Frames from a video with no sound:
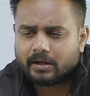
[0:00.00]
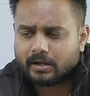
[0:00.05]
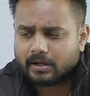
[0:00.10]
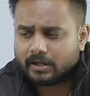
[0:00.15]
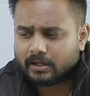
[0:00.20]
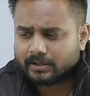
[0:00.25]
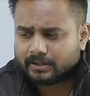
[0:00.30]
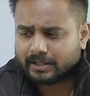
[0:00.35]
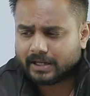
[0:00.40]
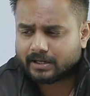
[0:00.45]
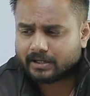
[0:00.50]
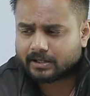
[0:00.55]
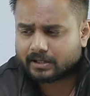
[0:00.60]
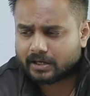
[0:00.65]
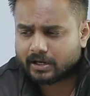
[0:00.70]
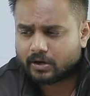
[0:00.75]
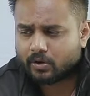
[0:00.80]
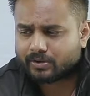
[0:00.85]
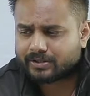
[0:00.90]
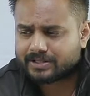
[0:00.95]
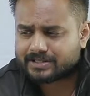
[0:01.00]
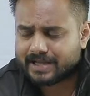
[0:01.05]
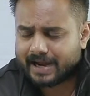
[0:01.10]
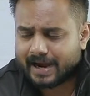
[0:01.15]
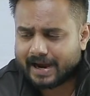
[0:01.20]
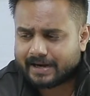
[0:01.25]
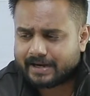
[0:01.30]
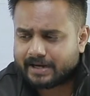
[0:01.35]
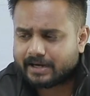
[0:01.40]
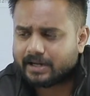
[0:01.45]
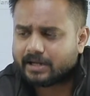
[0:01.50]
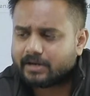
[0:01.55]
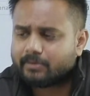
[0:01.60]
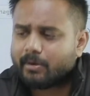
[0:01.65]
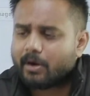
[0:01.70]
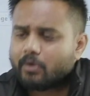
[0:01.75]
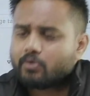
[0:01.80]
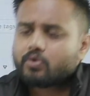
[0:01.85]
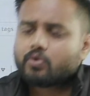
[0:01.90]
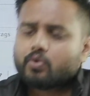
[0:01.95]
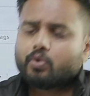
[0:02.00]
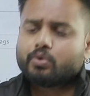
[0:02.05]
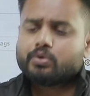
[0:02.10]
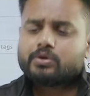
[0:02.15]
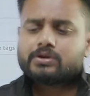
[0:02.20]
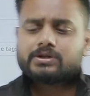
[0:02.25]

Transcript: then click on this edit inbound rule. See